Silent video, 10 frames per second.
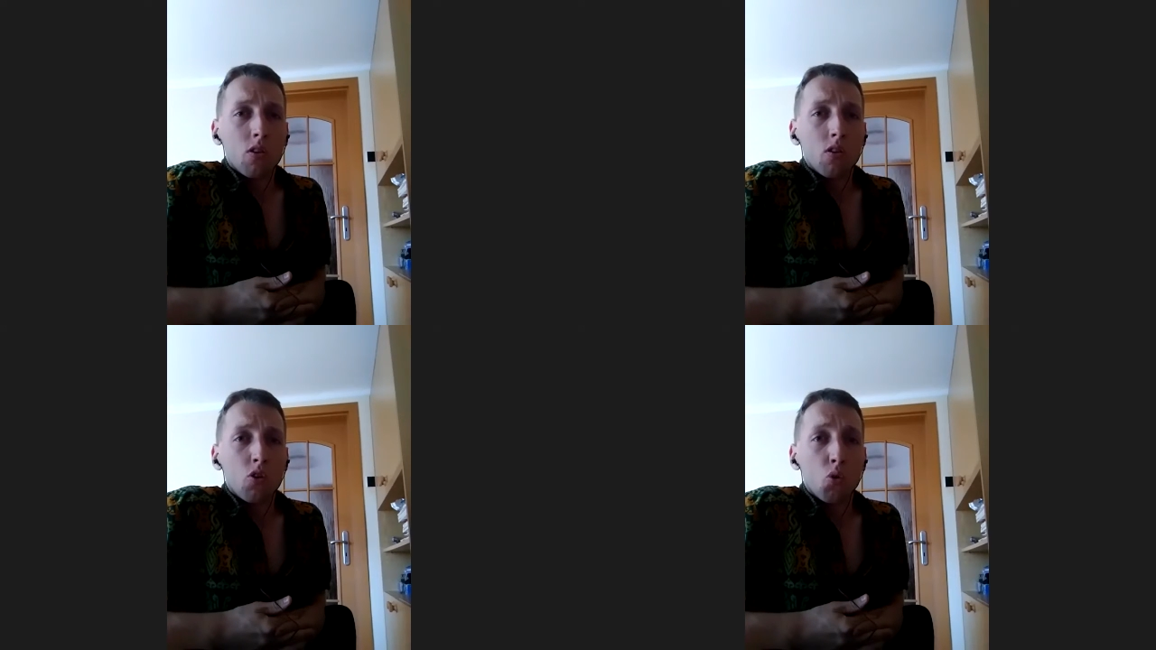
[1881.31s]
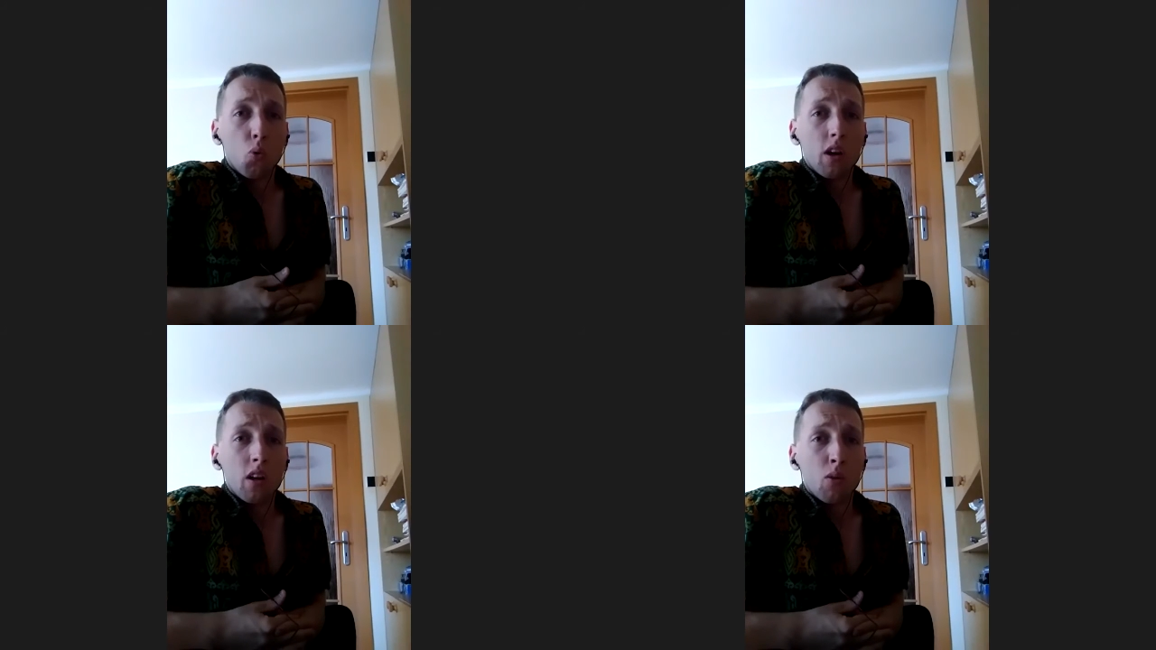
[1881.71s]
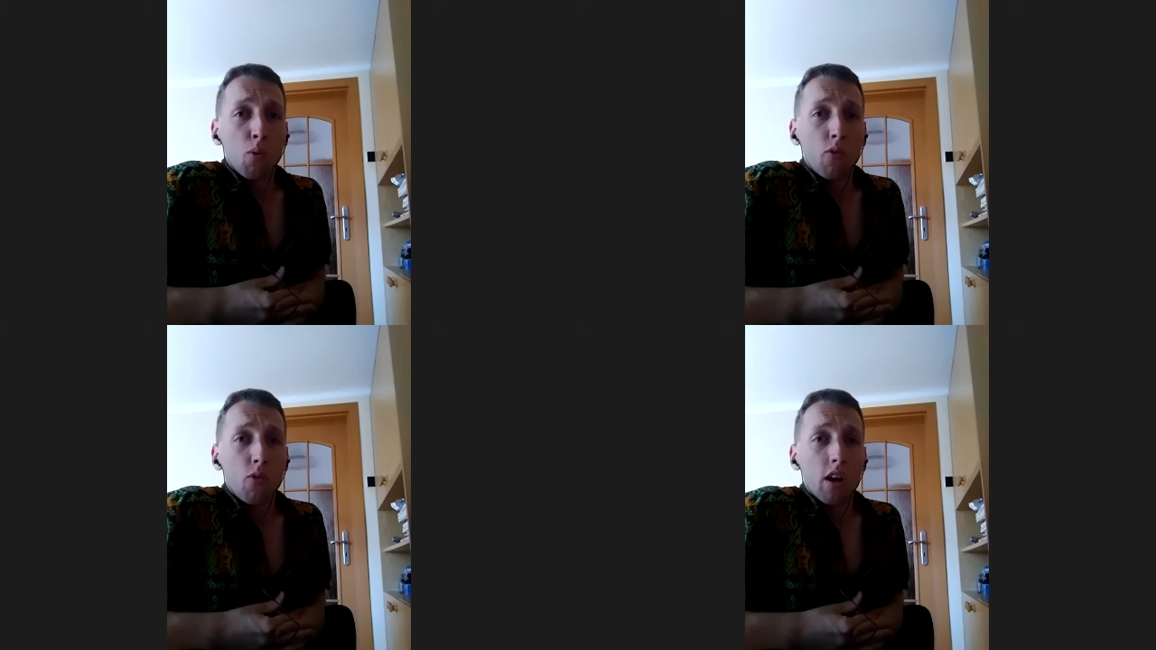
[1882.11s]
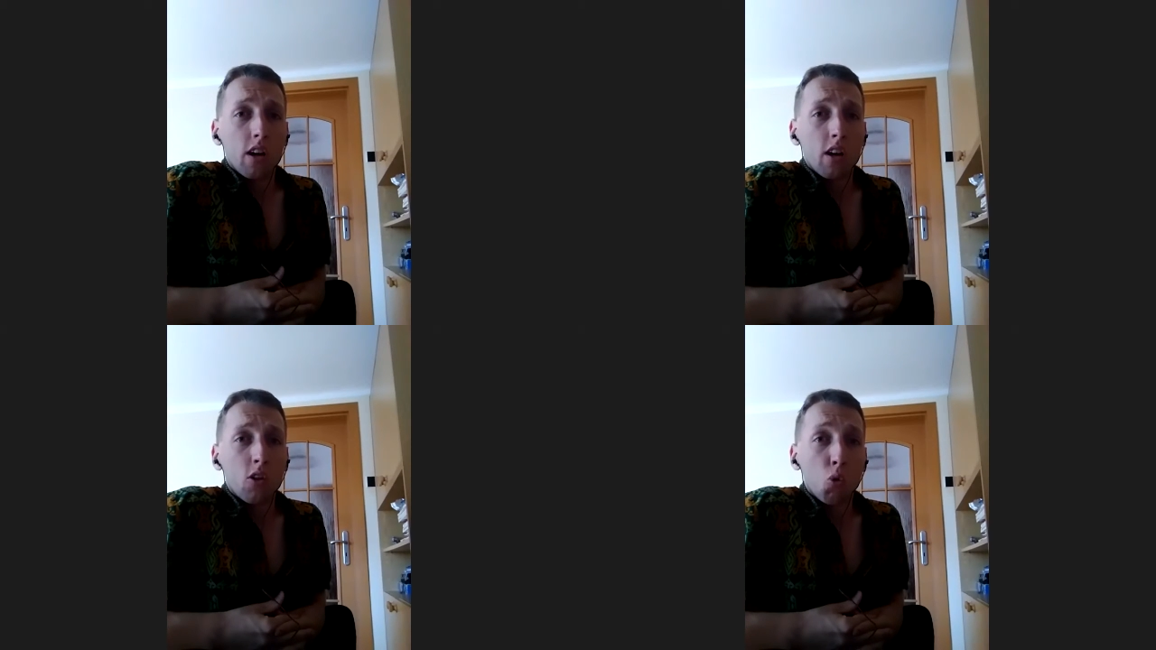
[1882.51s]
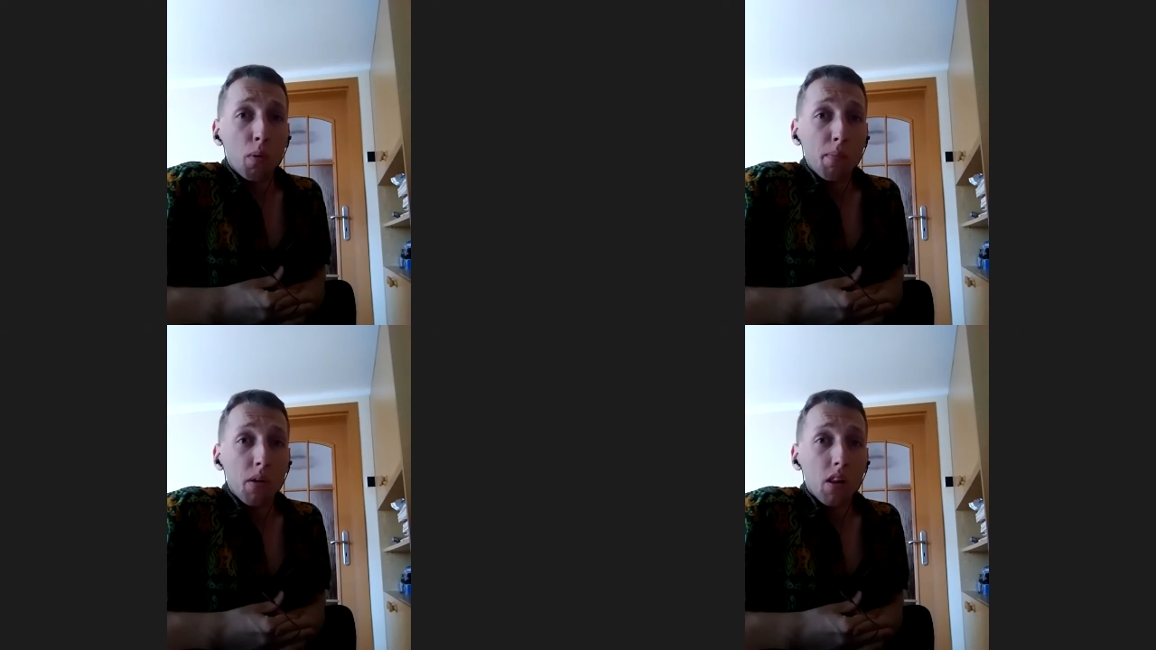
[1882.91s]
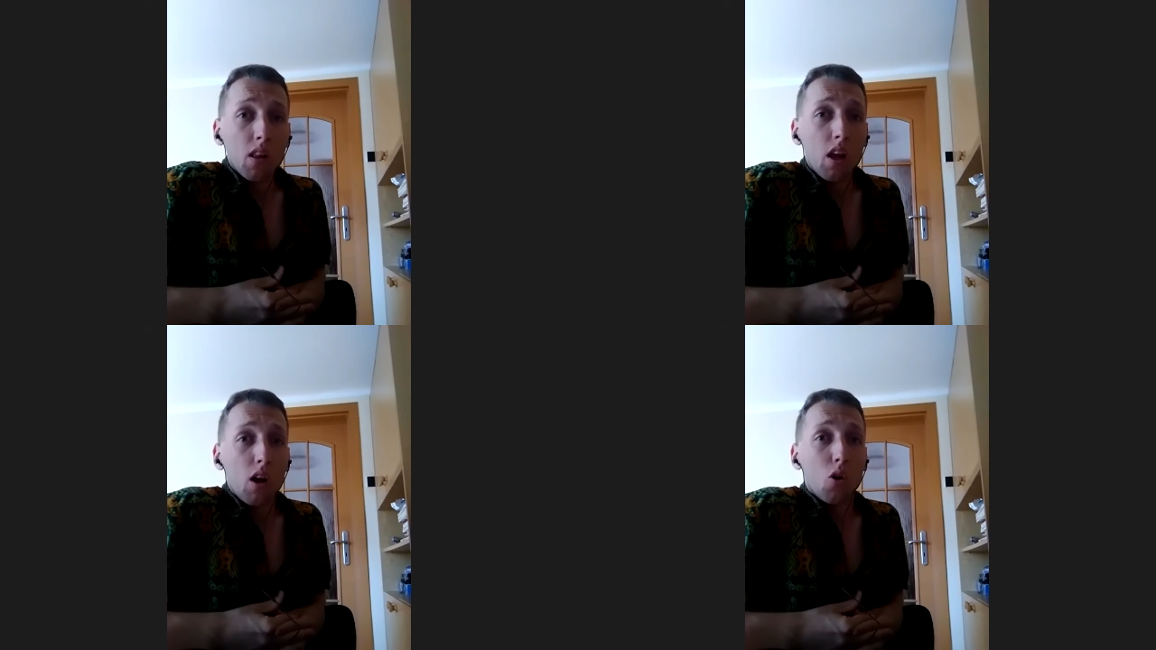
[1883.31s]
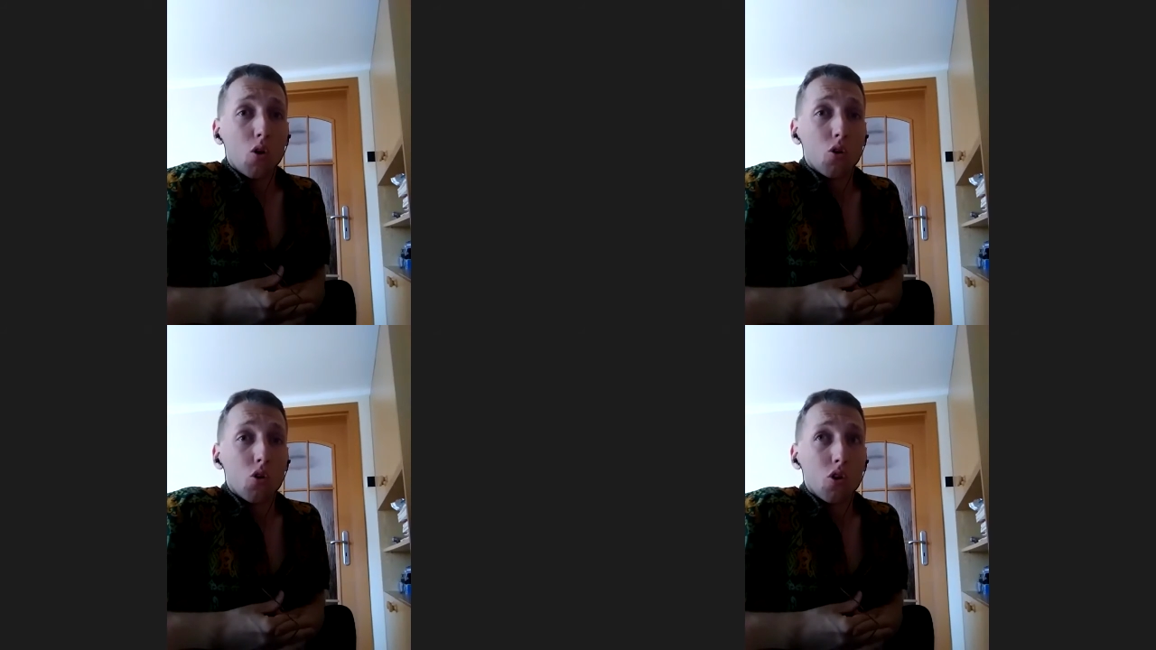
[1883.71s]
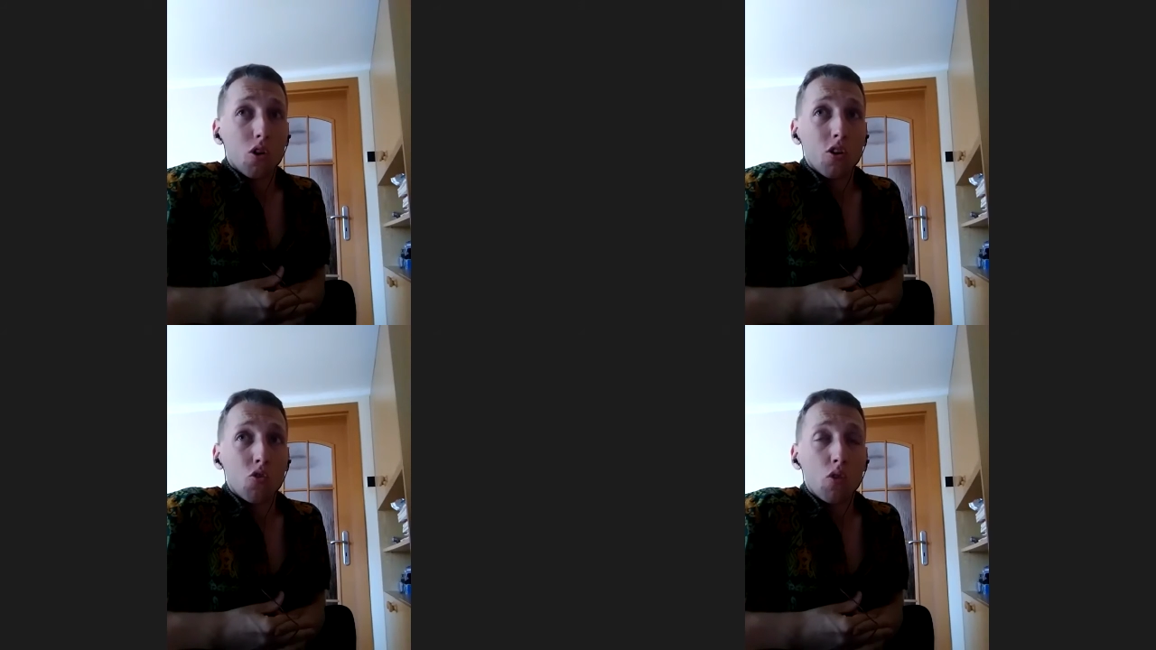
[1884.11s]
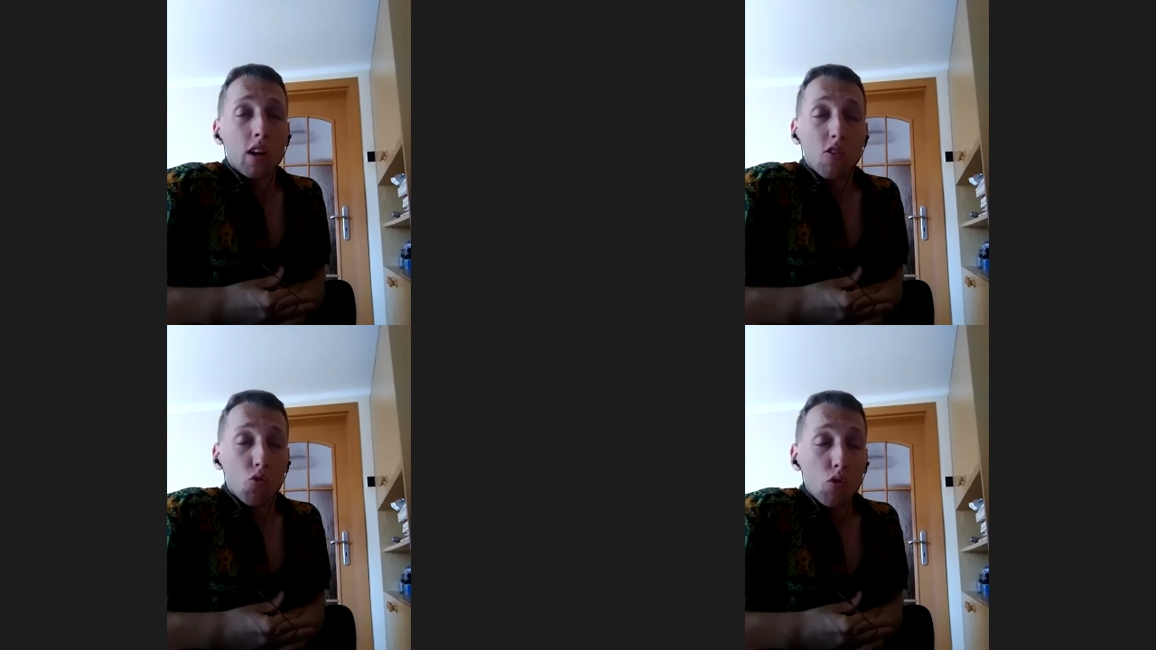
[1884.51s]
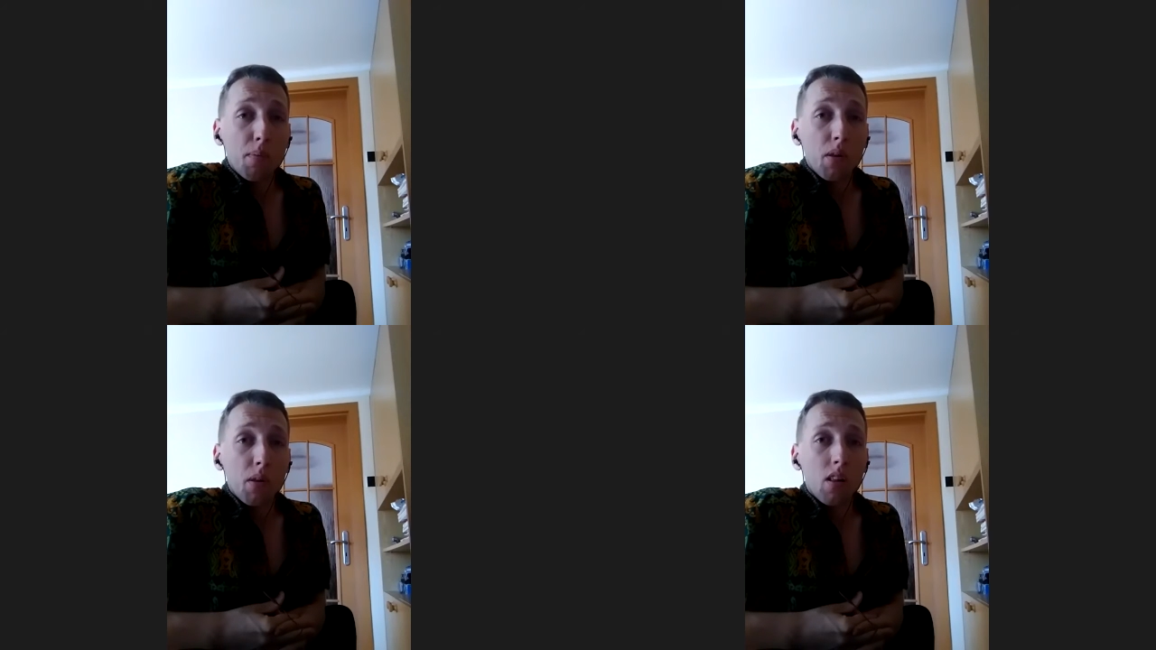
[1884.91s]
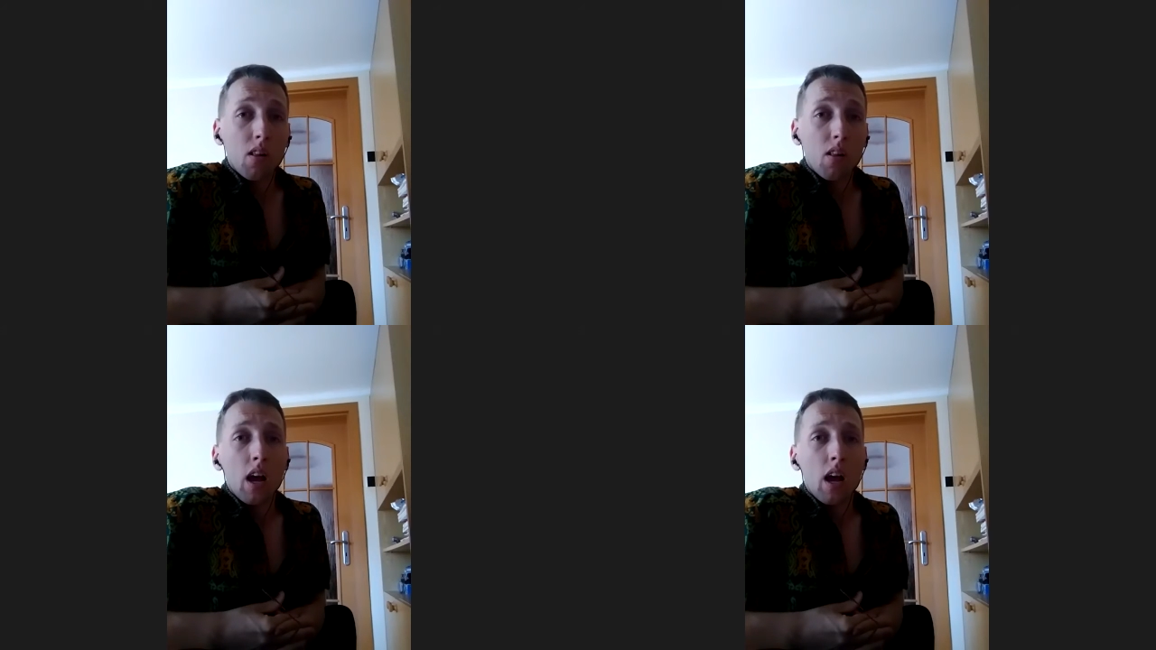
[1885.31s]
do it with like two people or in three people,